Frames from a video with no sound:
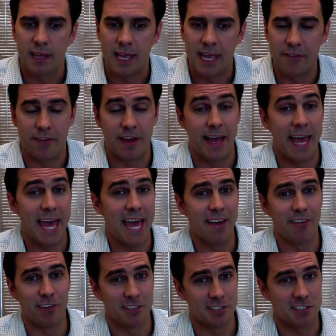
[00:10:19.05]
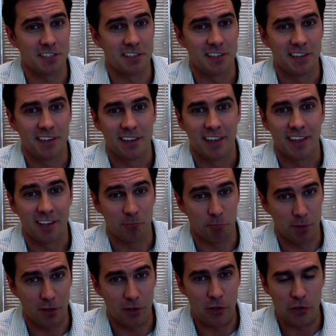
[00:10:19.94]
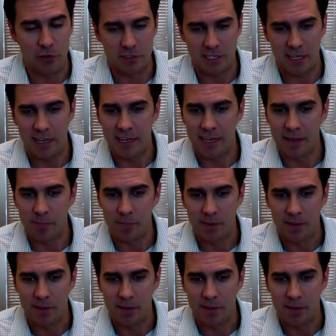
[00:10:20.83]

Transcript: If I have, it's been a long time.